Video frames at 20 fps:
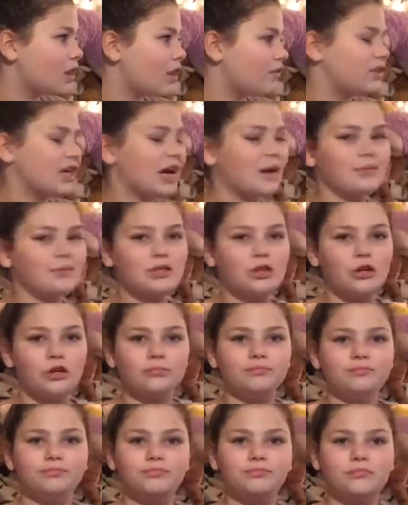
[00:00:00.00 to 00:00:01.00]
Dad was
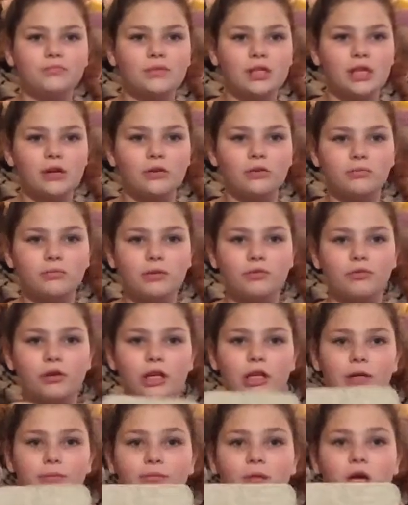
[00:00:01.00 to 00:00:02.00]
home. He would be
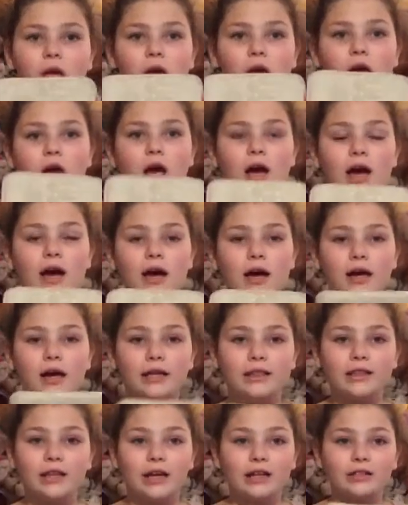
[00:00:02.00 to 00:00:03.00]
running. Uh,
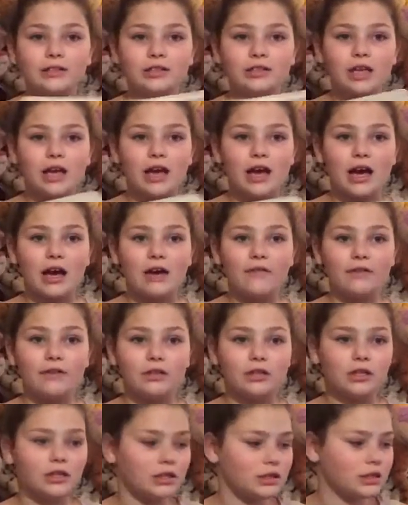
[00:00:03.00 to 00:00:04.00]
and then I just have
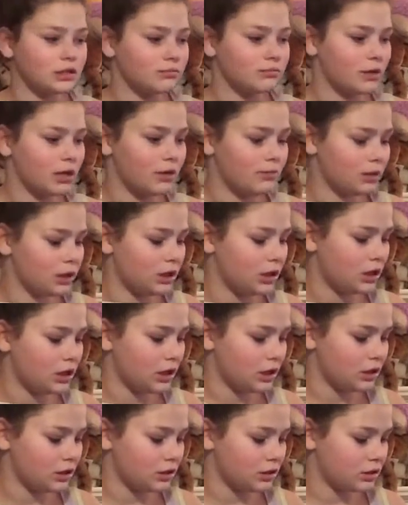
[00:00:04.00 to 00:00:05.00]
this maybe he
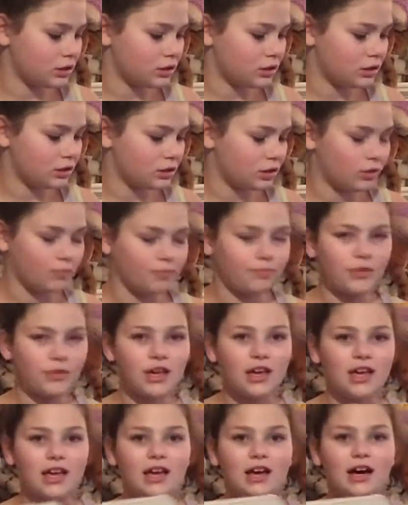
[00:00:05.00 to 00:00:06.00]
is. No.
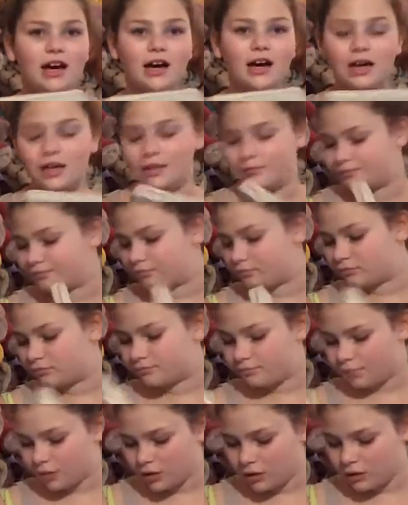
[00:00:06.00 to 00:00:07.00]
Uh,
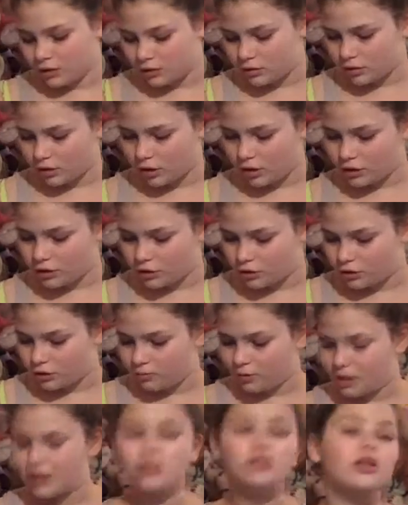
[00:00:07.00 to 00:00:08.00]
purse already showed you
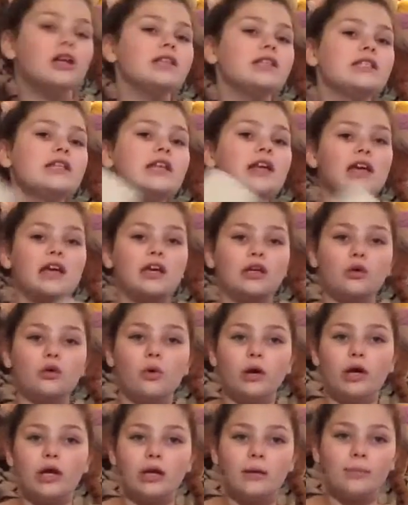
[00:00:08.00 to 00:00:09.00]
because there isn't a
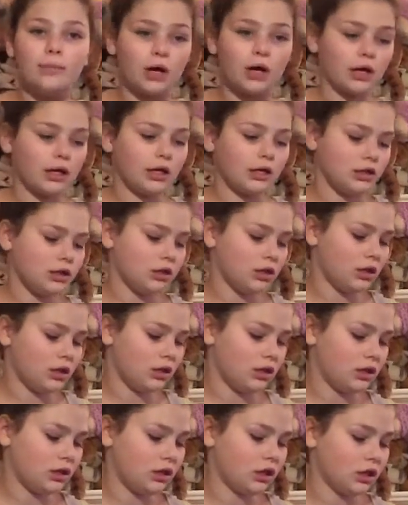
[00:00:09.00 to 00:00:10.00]
coin pocket in
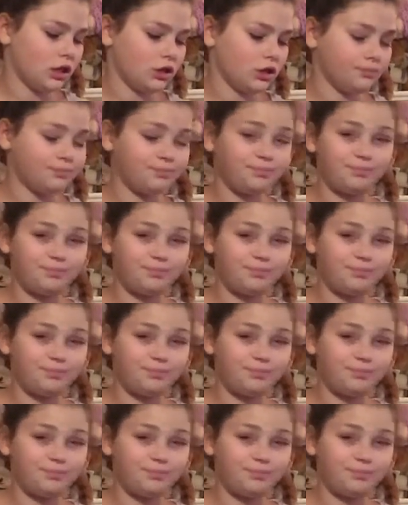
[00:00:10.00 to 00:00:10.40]
here.